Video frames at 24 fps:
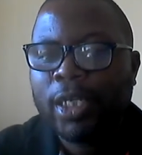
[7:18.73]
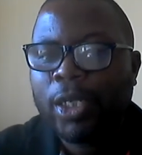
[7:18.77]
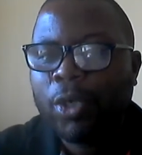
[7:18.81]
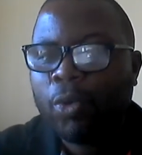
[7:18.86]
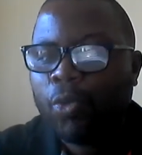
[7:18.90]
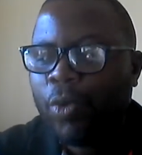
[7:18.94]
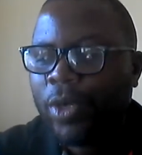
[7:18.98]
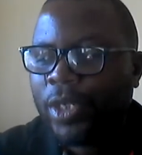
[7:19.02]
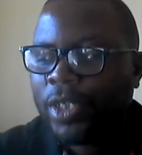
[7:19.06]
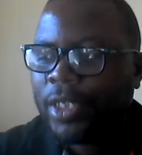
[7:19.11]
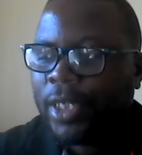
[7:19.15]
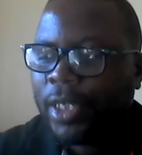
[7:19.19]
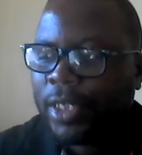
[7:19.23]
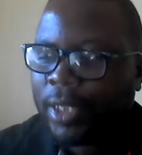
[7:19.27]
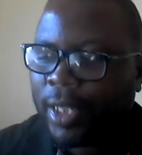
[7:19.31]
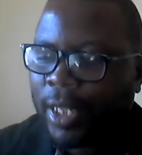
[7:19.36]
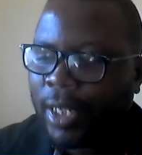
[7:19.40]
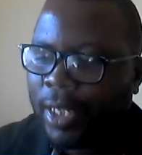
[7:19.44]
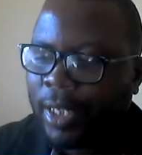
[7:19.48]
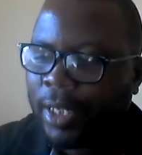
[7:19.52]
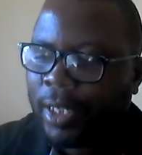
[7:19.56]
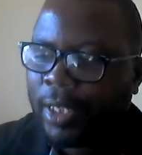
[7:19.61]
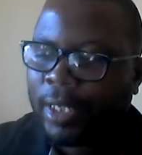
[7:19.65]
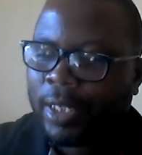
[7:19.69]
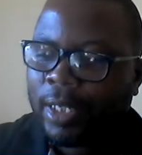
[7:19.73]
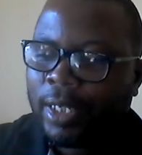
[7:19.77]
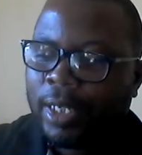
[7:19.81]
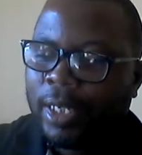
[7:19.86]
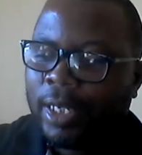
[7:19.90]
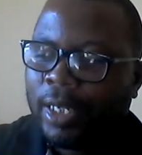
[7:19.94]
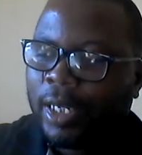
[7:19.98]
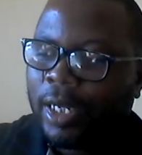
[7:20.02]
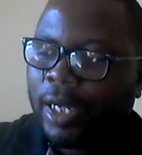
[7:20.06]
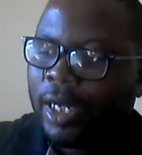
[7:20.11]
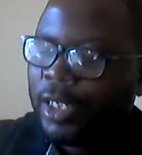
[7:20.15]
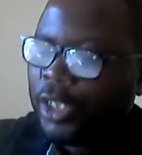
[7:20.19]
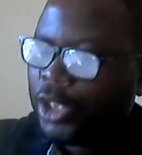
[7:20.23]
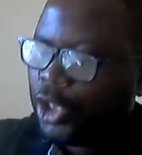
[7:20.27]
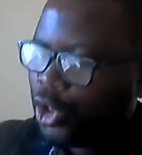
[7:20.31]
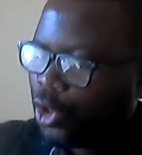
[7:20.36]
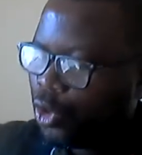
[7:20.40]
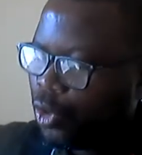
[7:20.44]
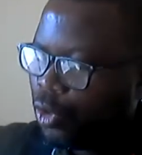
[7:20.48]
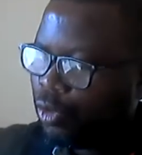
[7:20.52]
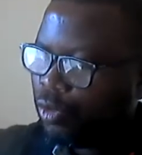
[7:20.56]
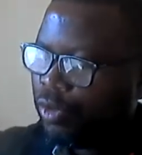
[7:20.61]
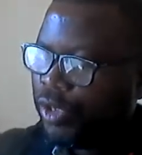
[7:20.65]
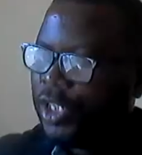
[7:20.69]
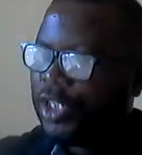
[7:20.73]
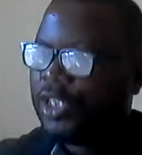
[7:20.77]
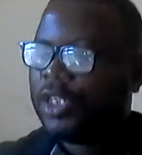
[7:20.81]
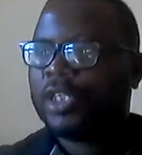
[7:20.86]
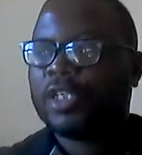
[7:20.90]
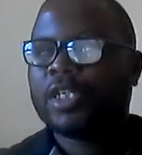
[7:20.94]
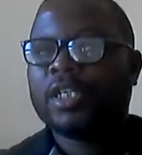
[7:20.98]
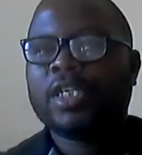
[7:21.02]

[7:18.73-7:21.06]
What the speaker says: which they think is too rigid,